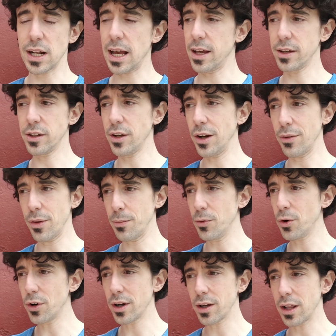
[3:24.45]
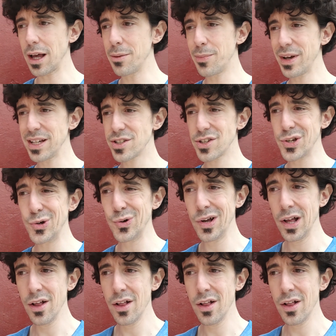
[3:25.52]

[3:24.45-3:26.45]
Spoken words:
Like, the more a client pays you,